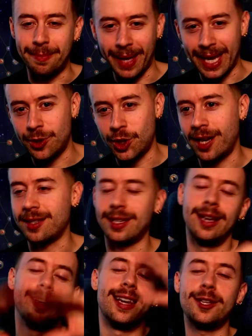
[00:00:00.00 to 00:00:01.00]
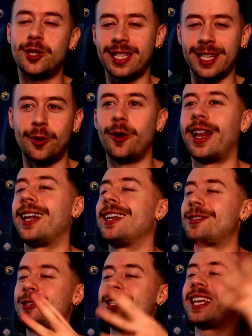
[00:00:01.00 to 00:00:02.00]
base chance. Let's just ignore that.
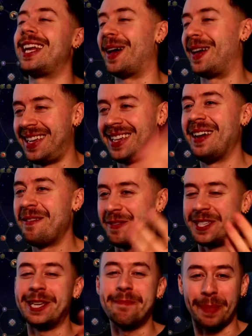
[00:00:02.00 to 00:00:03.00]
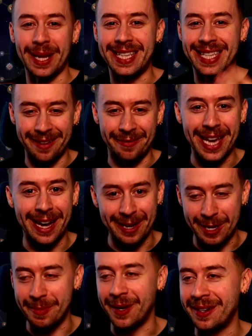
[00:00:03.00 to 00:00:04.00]
Let's just say, like, for simplicity of the
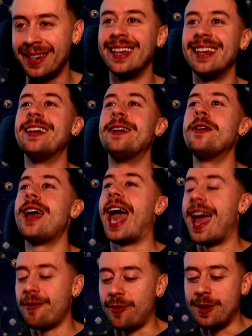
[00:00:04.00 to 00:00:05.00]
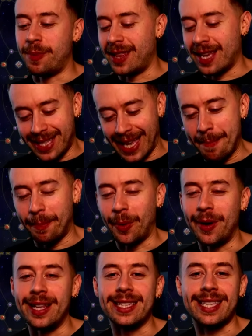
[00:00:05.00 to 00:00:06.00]
argument, there's 10
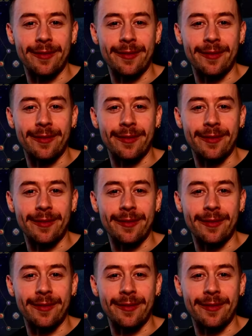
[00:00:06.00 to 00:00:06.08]
points.